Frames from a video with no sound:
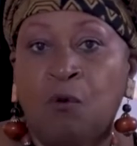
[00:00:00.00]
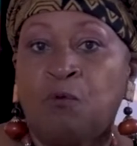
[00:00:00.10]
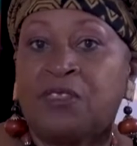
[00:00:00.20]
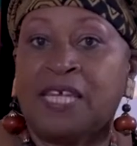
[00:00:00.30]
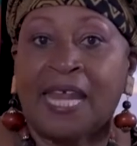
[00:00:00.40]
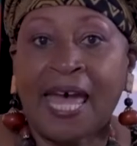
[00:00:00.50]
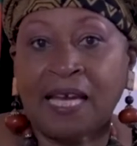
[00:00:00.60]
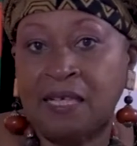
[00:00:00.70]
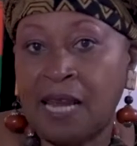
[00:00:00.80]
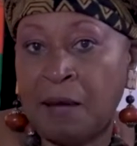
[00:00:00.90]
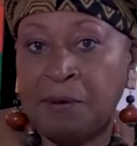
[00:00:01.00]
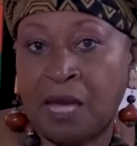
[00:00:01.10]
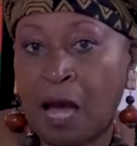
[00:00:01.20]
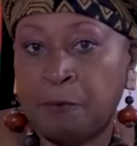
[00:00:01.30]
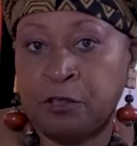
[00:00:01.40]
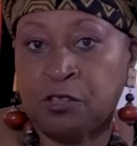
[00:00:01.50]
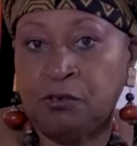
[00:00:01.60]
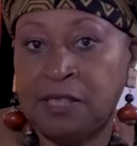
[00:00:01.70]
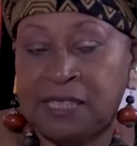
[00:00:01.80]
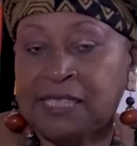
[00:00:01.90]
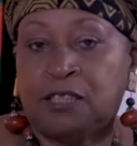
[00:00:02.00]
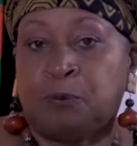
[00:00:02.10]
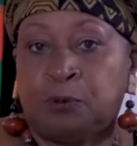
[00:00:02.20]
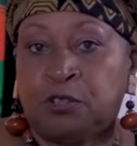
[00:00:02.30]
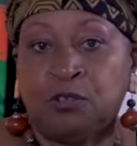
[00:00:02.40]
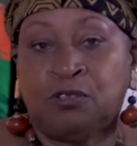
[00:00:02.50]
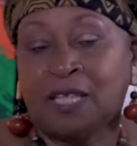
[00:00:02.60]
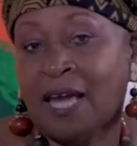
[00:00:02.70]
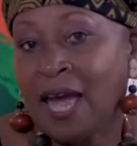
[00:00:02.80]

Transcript: with an economic opportunity to produce